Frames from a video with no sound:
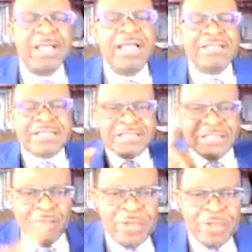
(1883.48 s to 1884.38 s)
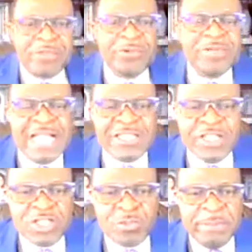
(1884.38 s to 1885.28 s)
She's going through the
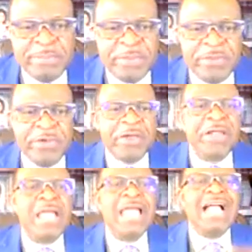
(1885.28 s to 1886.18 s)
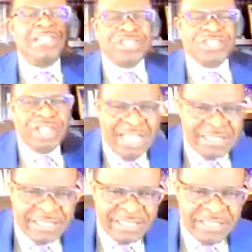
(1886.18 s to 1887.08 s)
adjustment period, and she
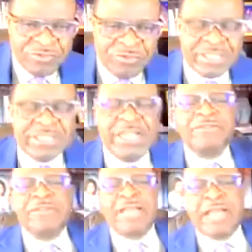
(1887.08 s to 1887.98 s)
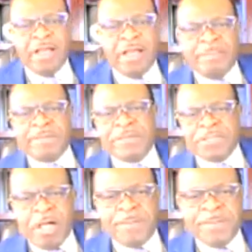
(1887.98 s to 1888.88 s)
has a stress level that is
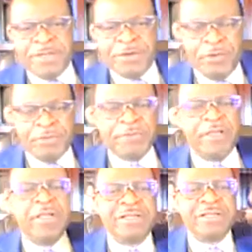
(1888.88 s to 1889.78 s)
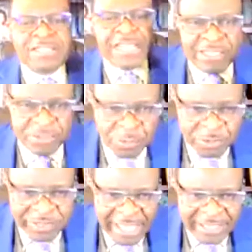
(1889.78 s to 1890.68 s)
up in the roof because she has 2
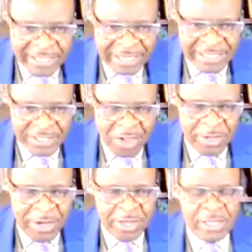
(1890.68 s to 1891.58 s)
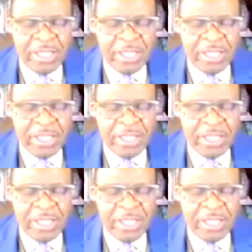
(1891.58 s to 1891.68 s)
tests that is coming on.